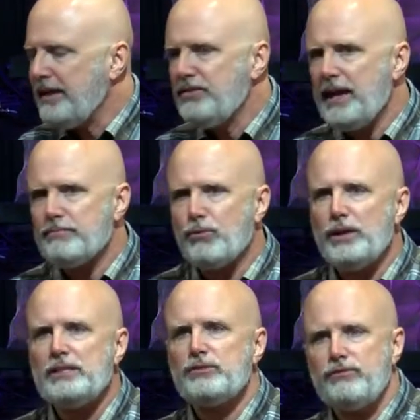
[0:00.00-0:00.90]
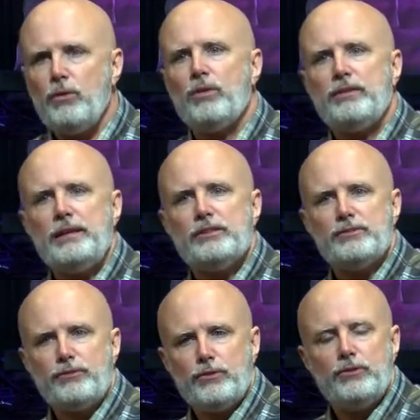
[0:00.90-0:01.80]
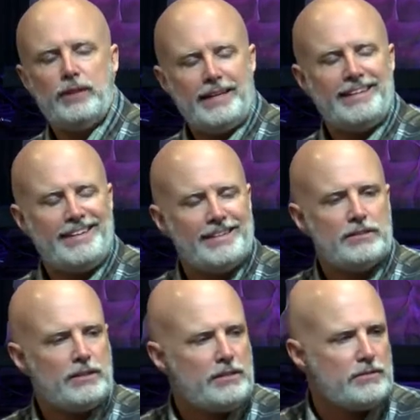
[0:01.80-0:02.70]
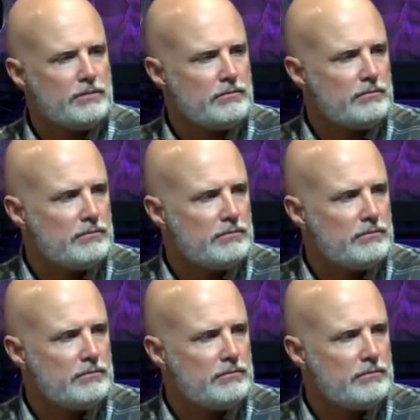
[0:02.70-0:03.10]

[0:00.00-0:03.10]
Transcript: that brings forth his fruit in his season.